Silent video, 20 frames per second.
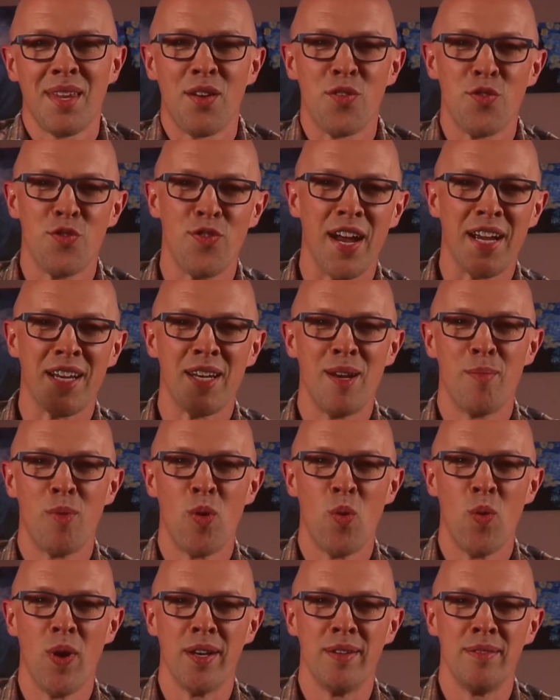Fact number
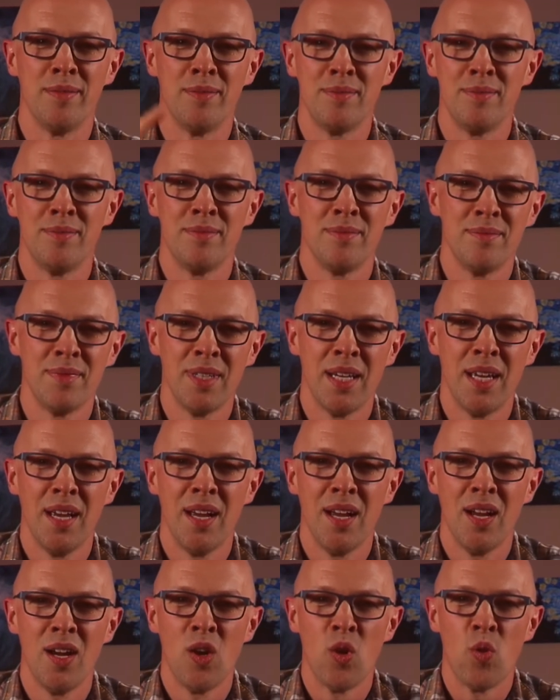1.
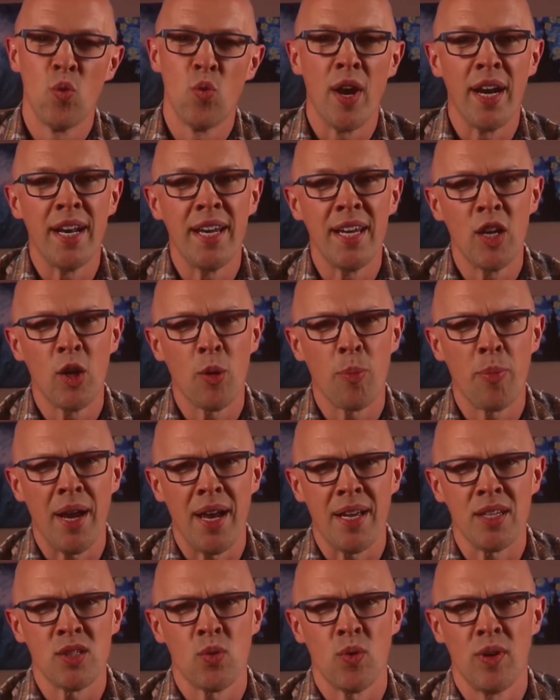Writing your
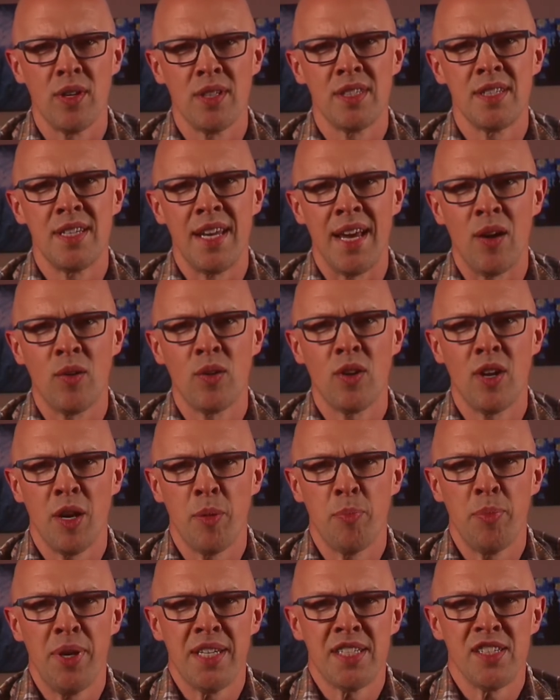passwords down on
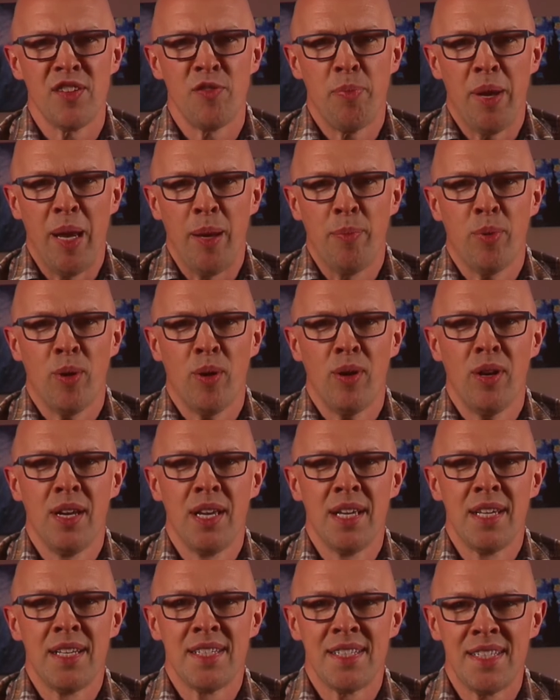a piece of paper
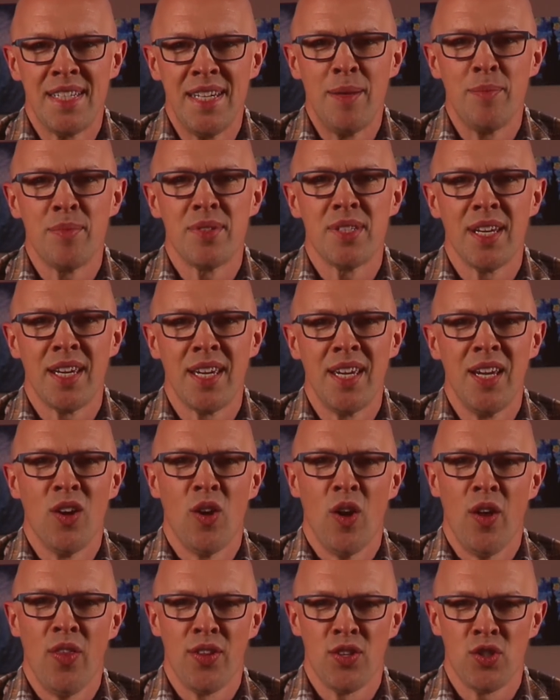seems
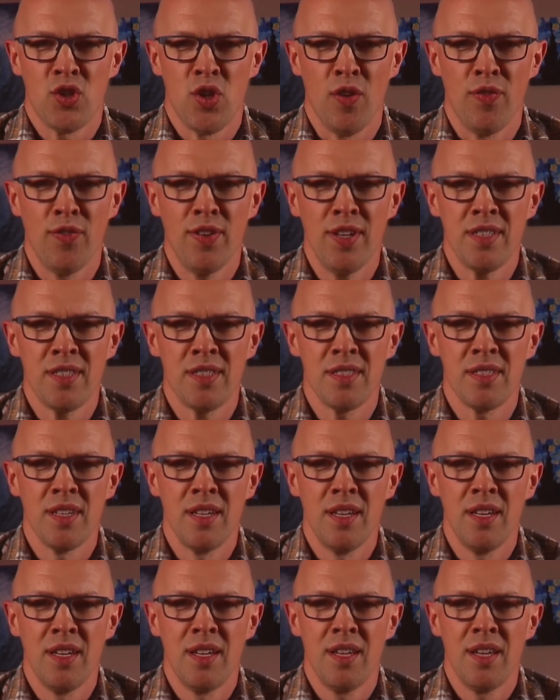secure on the surface
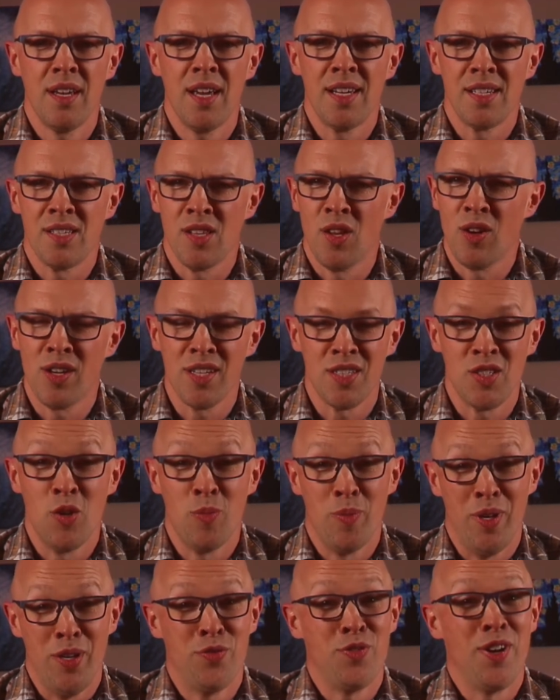as long as
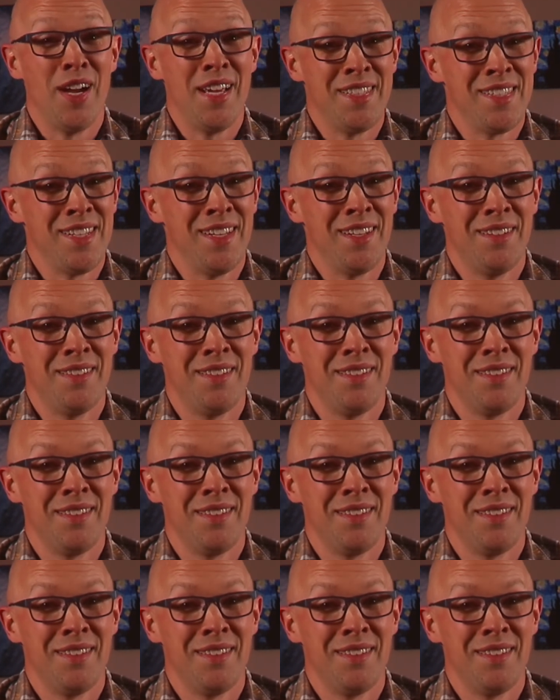nobody finds it.